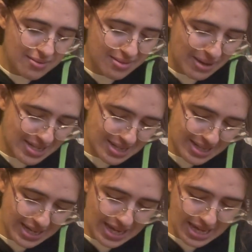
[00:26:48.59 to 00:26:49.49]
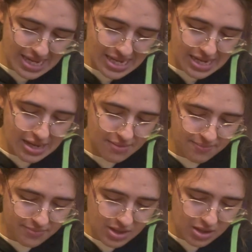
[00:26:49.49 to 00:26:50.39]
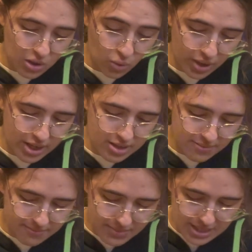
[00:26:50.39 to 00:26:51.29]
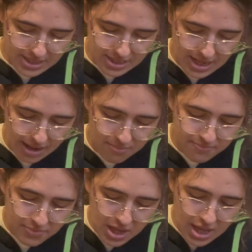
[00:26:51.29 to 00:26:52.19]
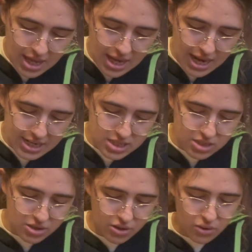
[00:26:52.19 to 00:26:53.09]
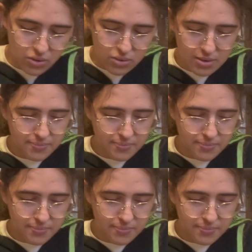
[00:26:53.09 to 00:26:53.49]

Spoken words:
Basically Lloyd is his name, had to